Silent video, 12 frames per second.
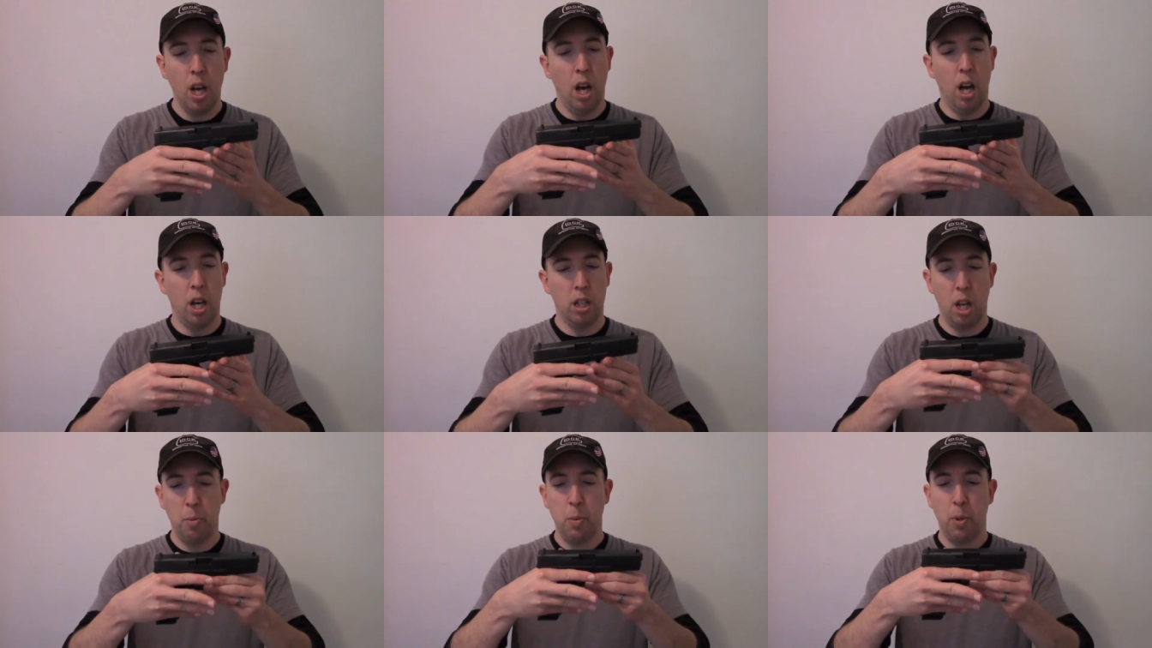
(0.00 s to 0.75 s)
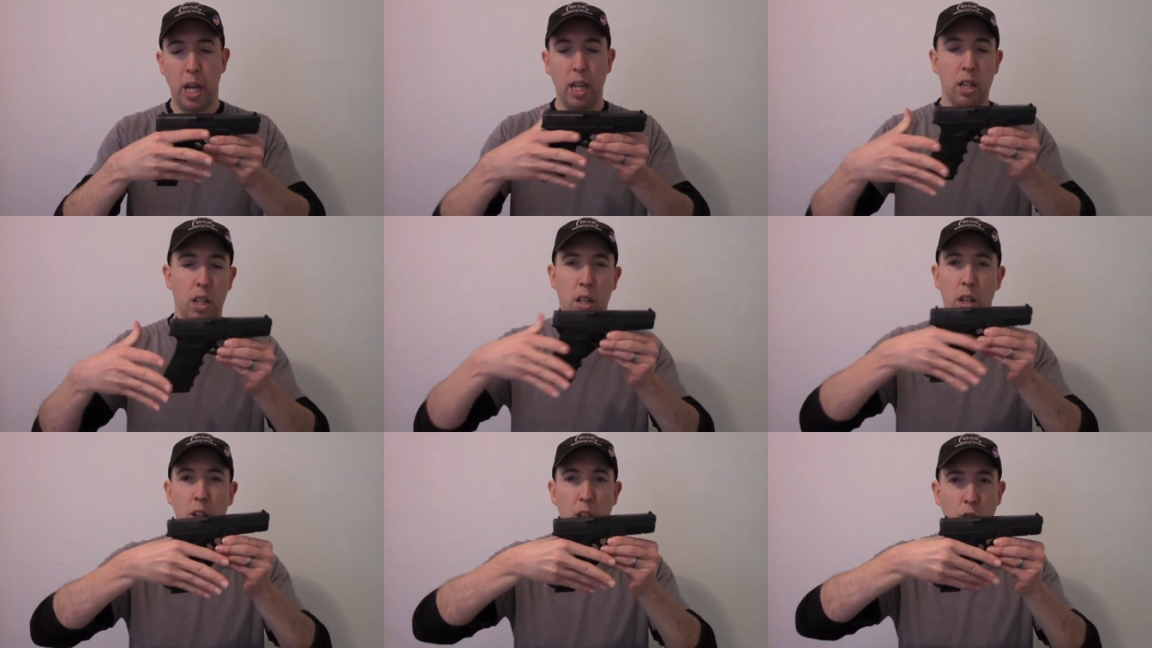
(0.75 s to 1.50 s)
Uh, a lot of people hate
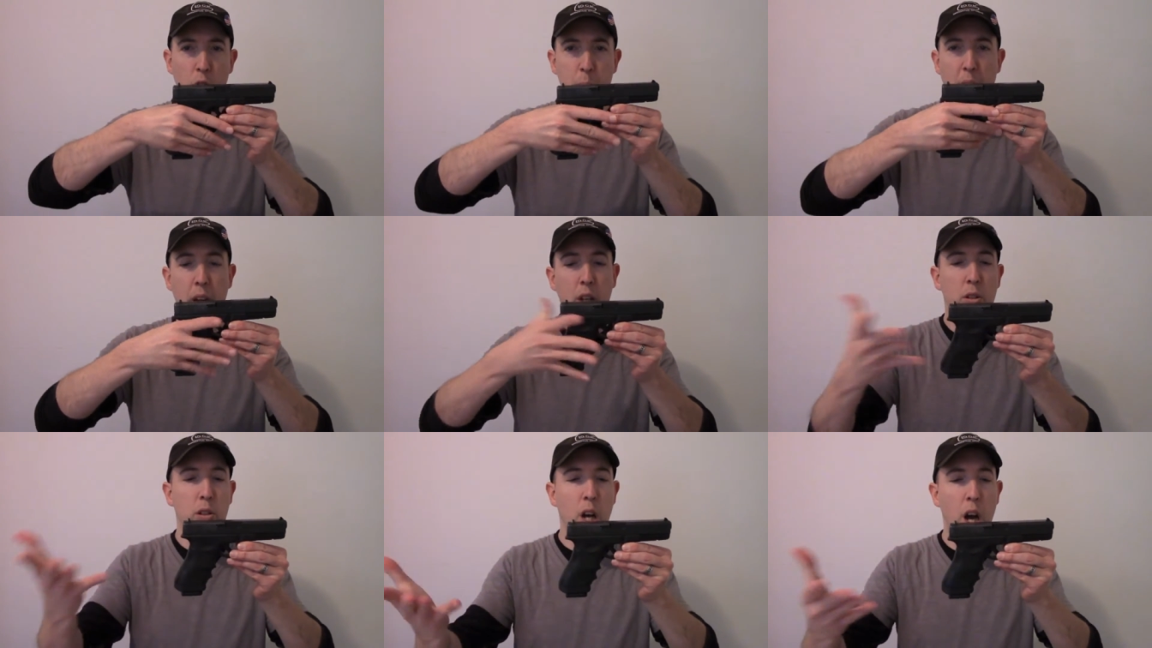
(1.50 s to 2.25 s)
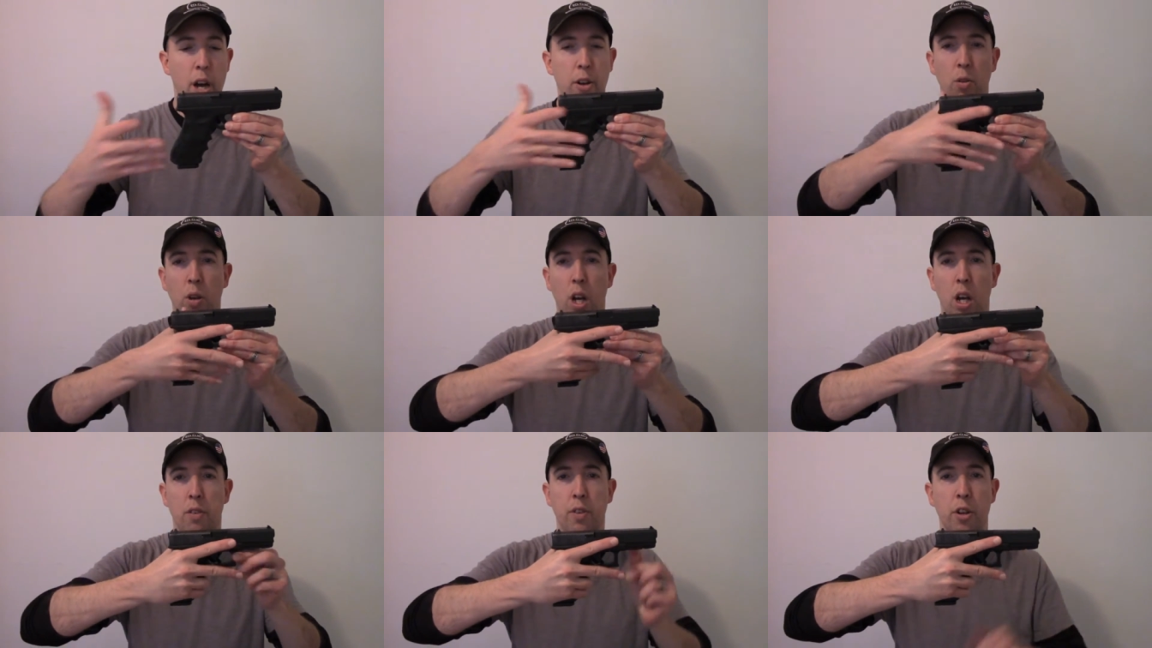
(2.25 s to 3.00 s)
the, the grip angle. I don't
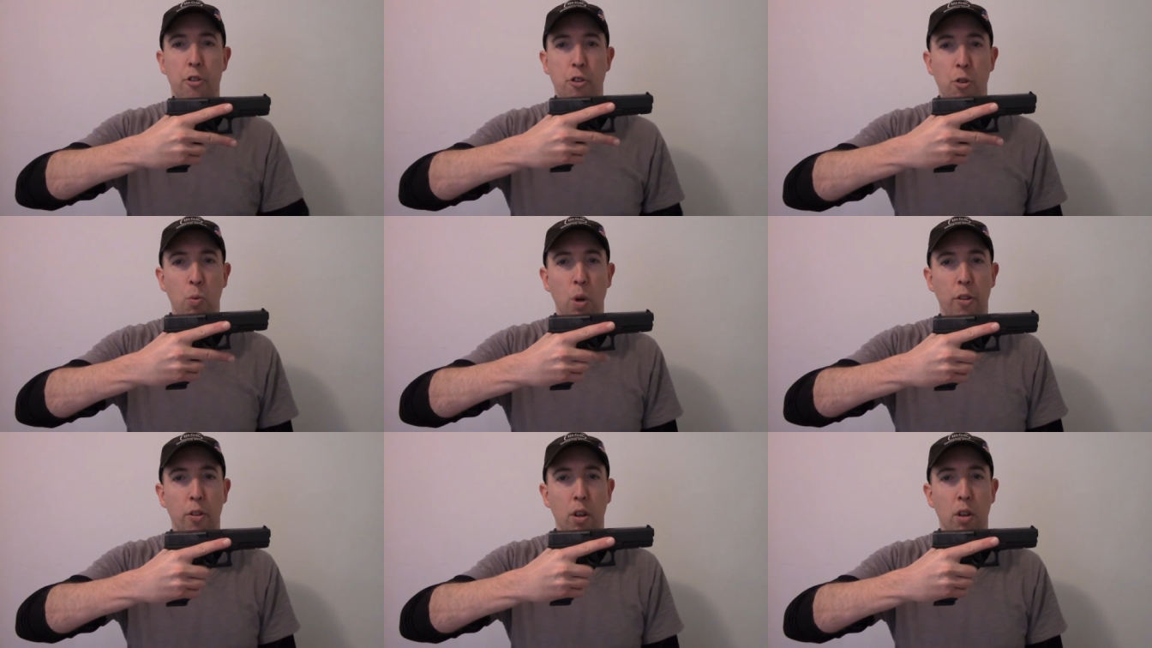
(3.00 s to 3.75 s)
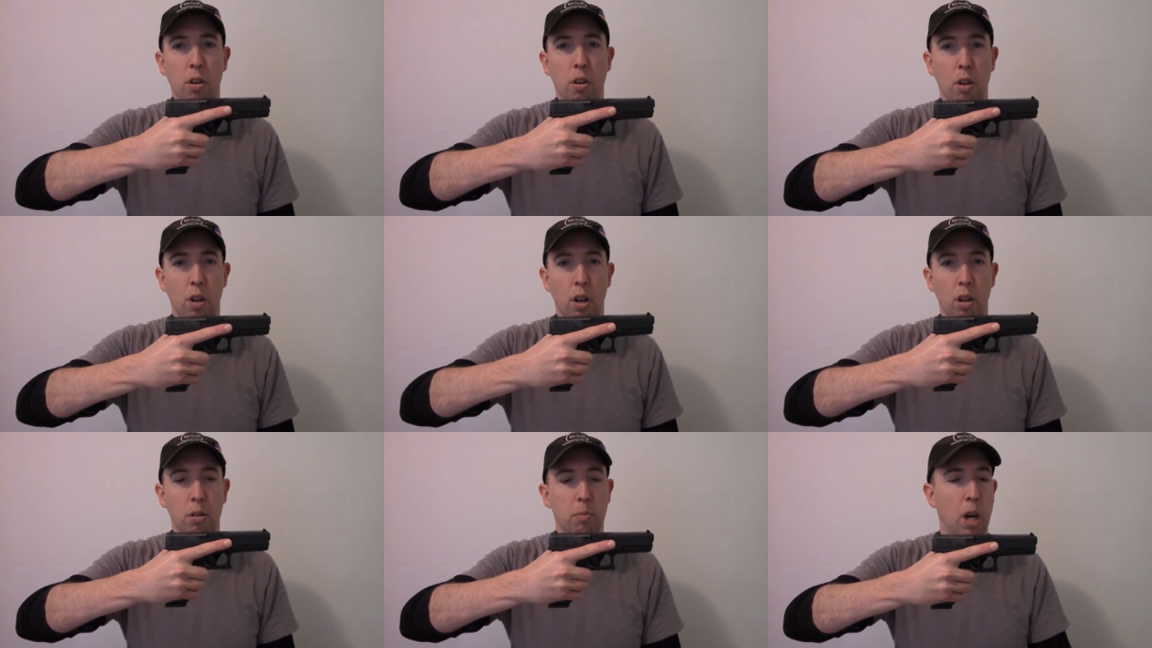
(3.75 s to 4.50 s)
have an issue with it.
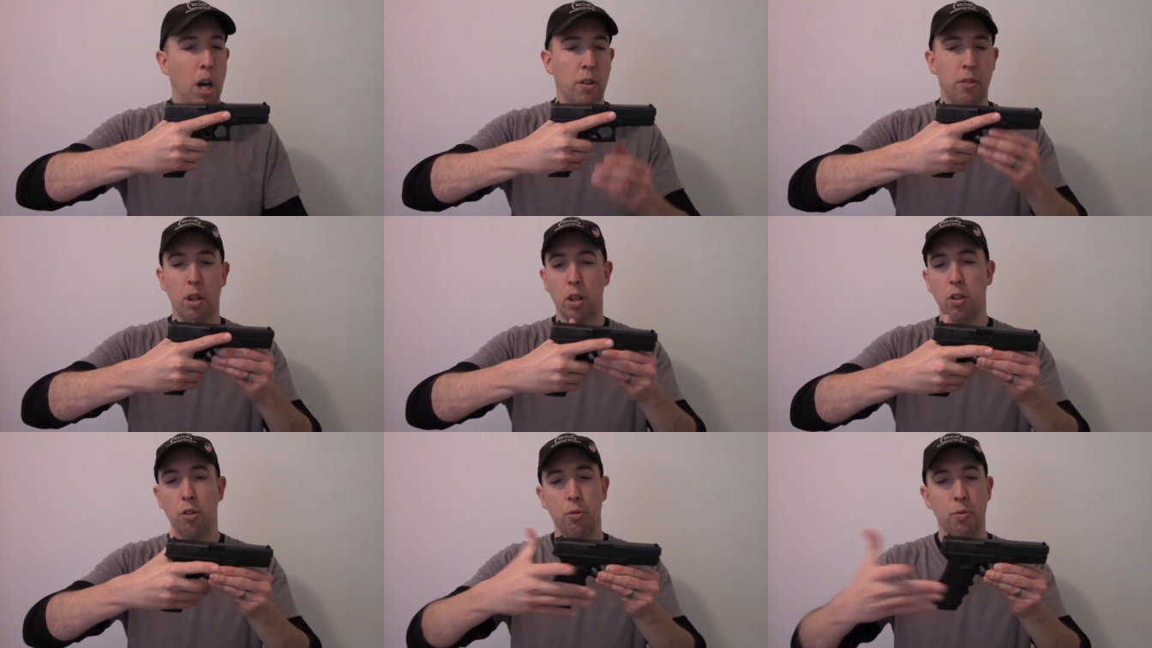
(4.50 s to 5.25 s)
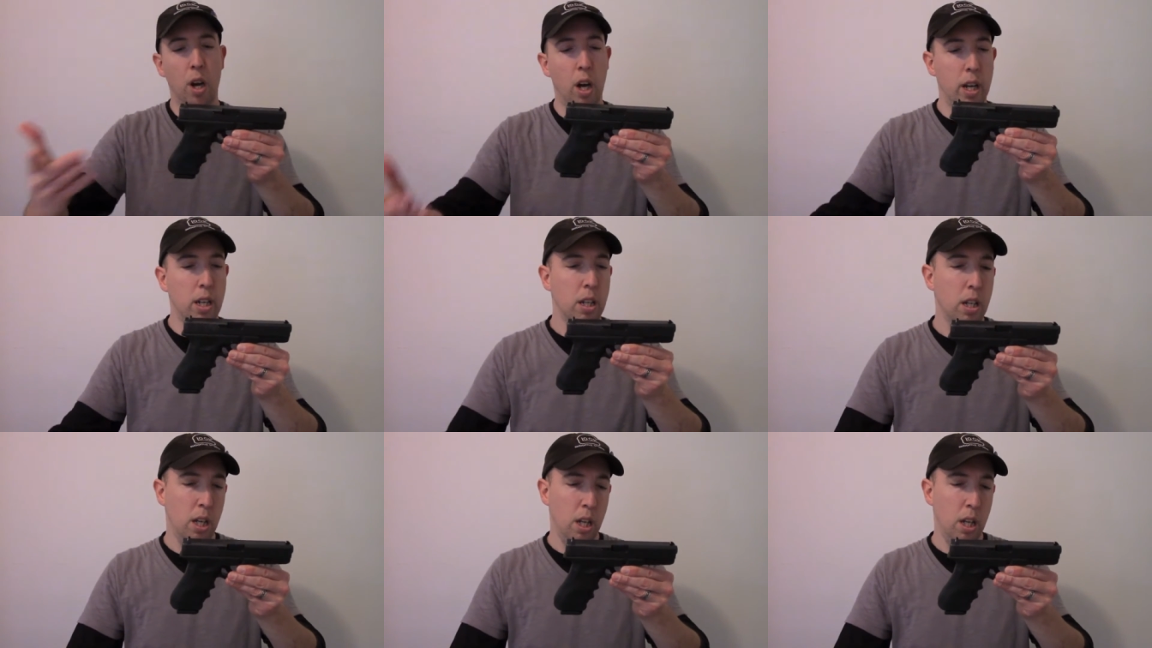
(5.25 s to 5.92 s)
Um, I think it's fine.